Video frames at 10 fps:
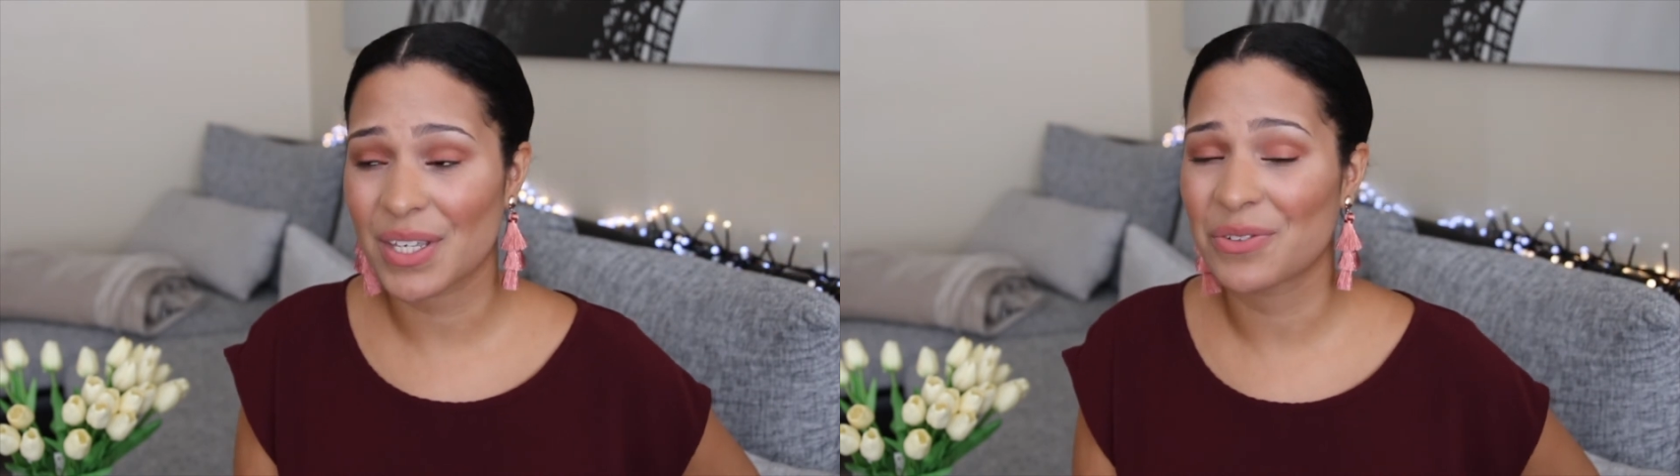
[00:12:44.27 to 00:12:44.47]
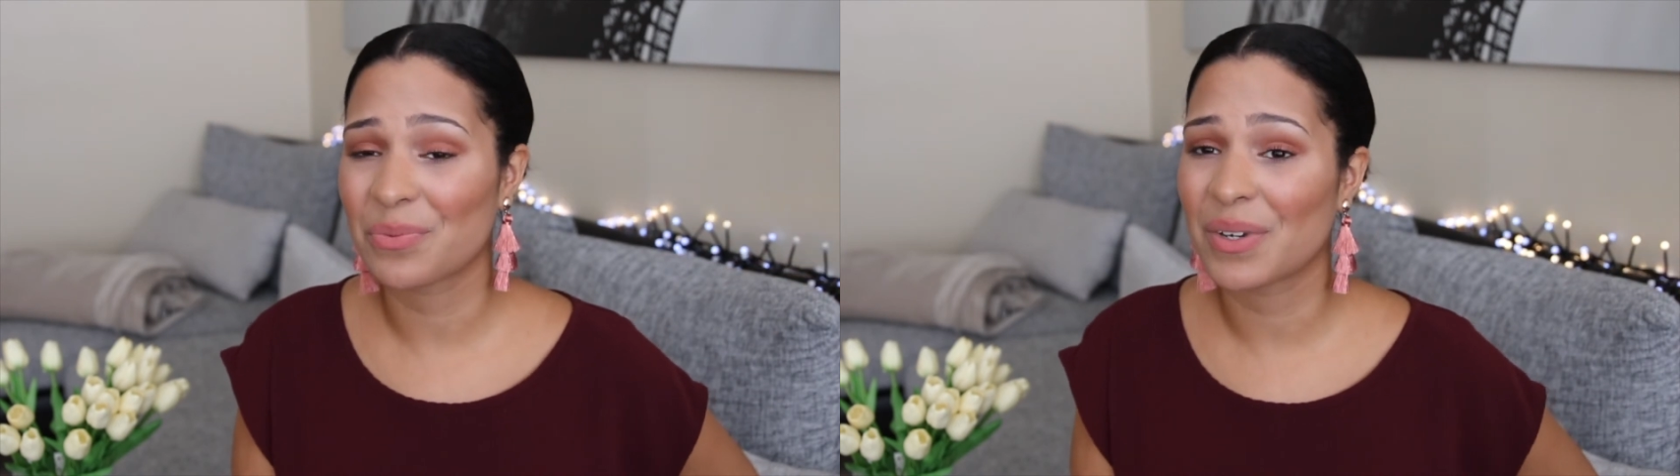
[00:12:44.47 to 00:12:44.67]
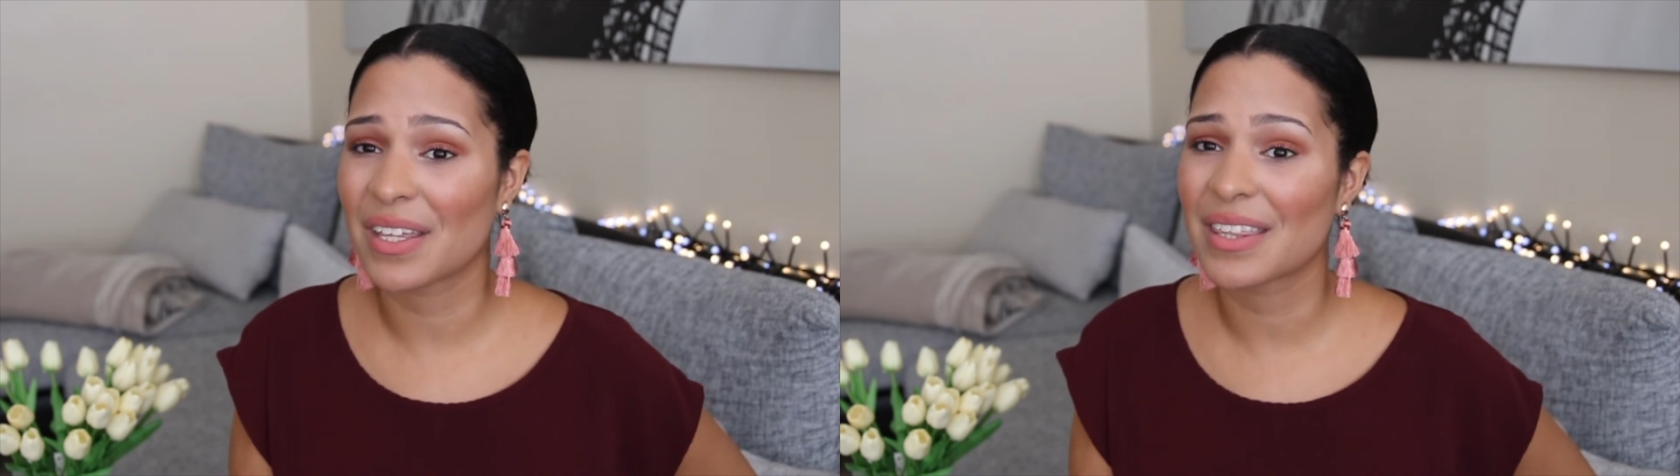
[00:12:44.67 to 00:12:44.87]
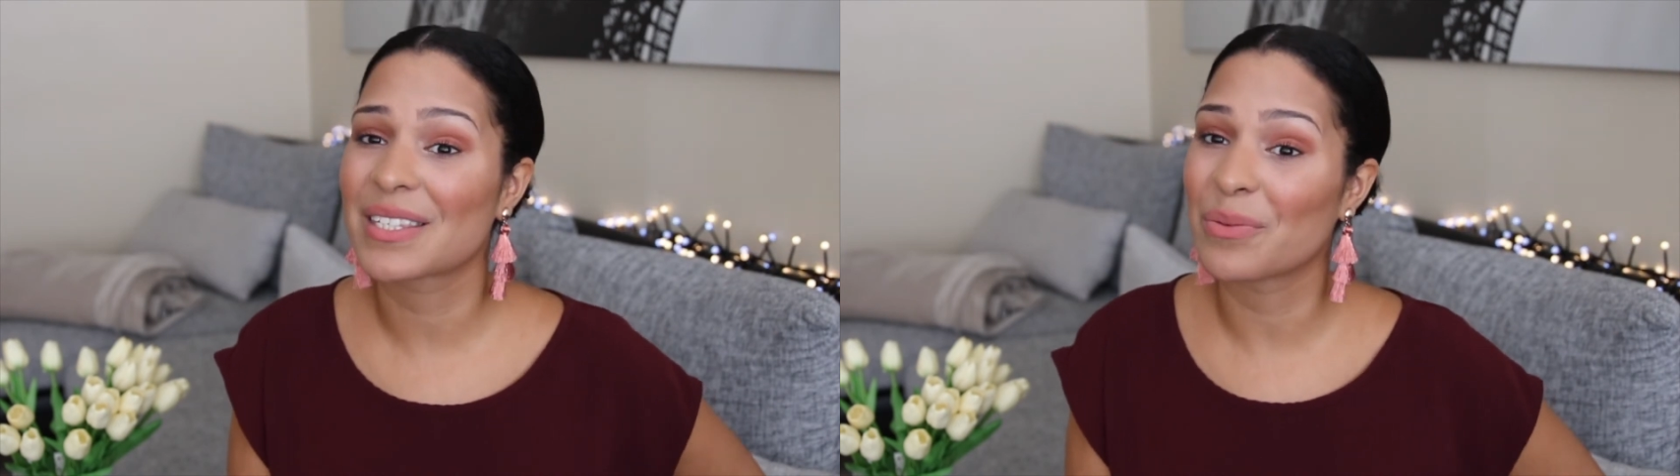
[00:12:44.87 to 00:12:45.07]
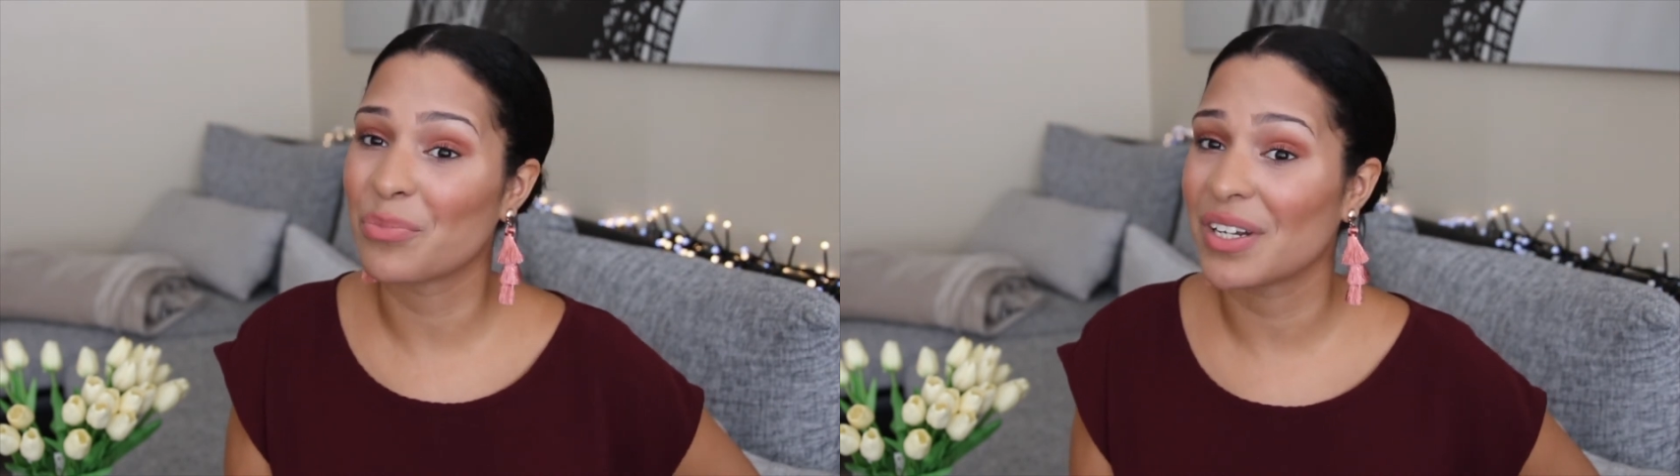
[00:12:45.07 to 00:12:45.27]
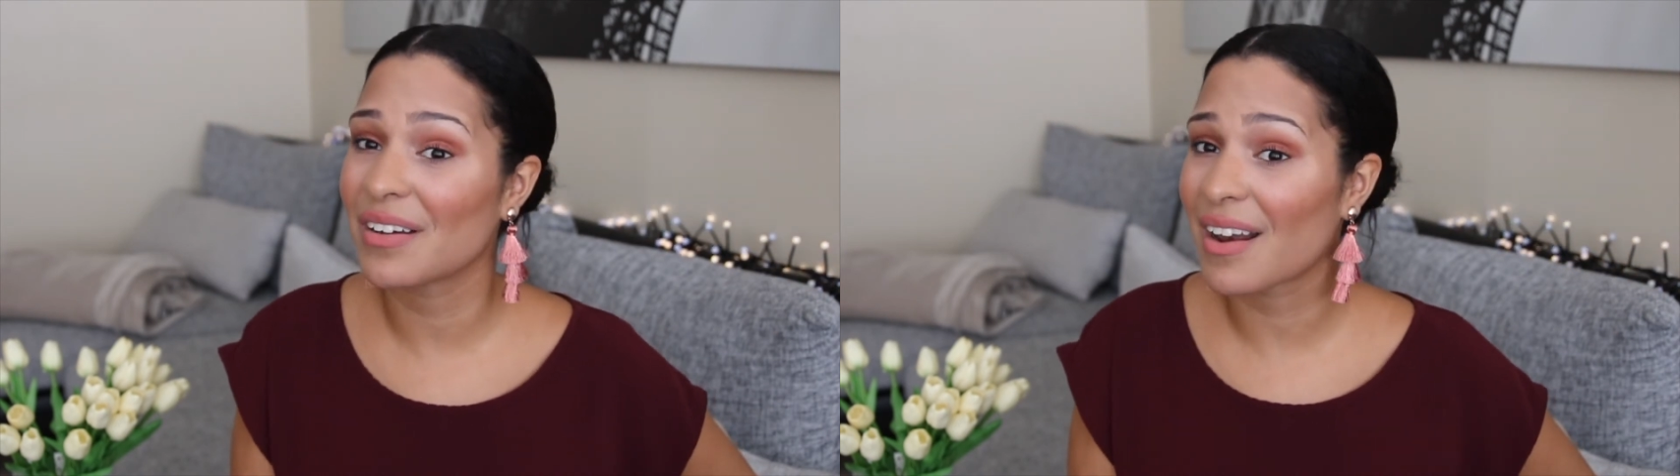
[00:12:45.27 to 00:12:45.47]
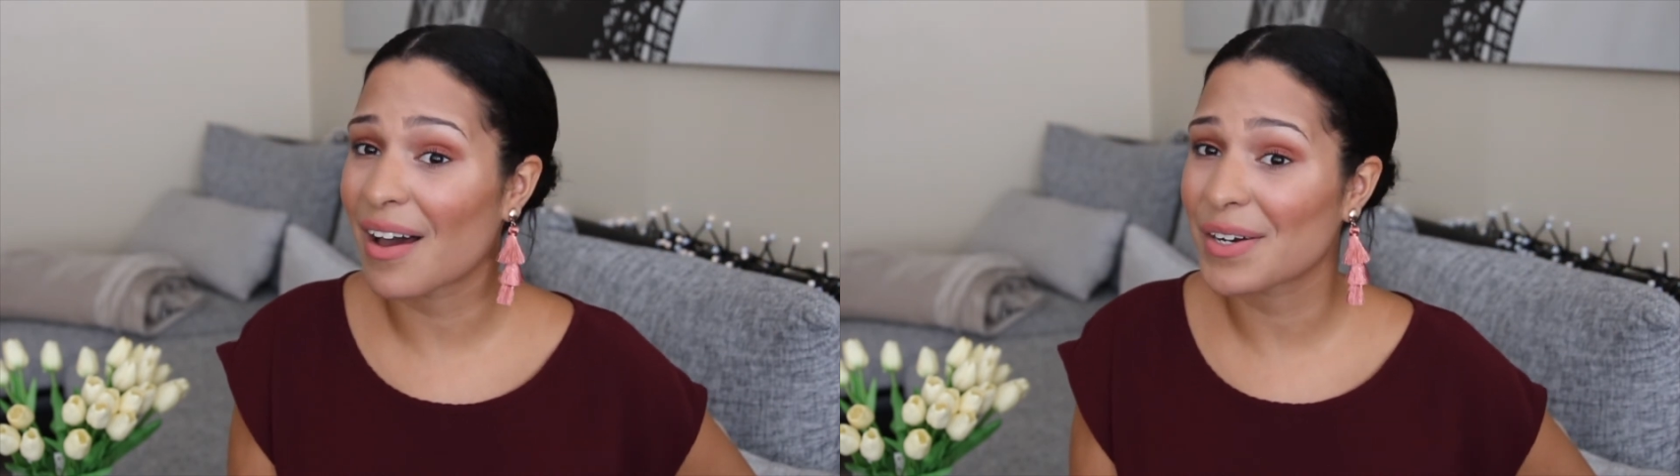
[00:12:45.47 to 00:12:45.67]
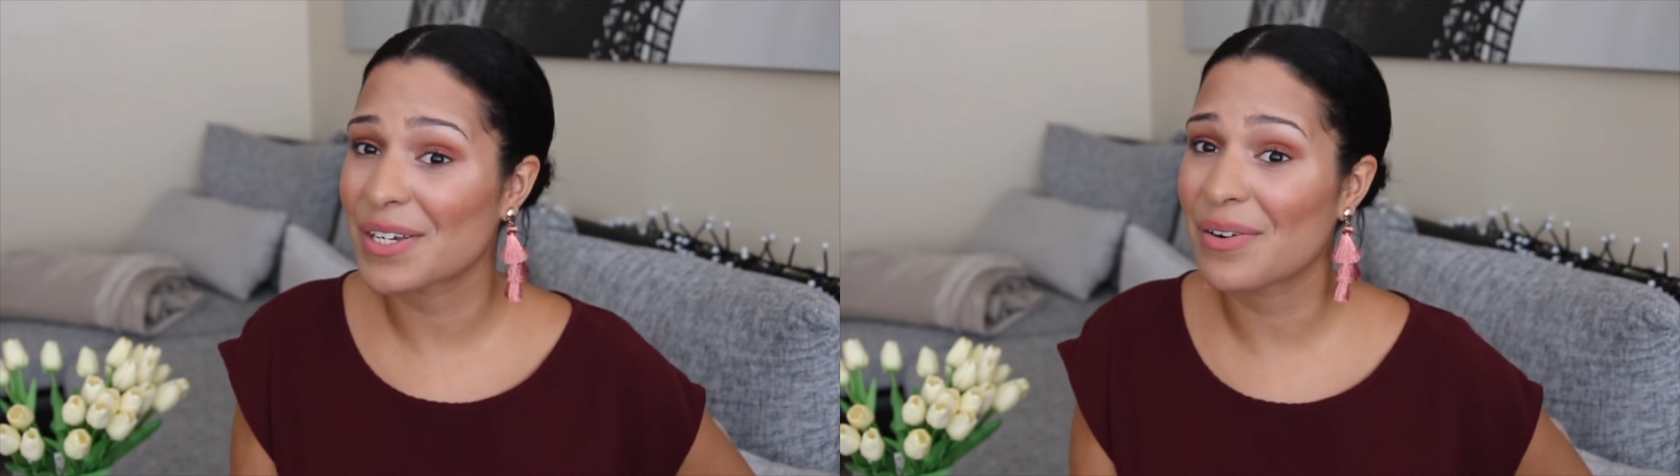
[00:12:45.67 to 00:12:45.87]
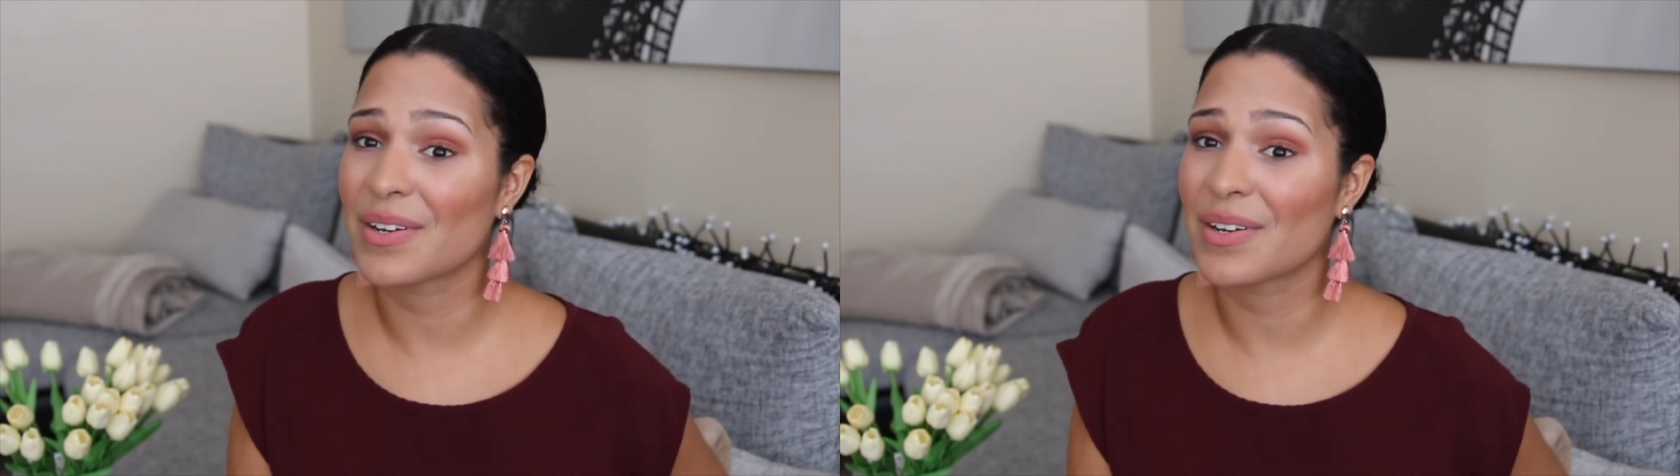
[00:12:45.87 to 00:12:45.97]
It's with Sabrina Claudio,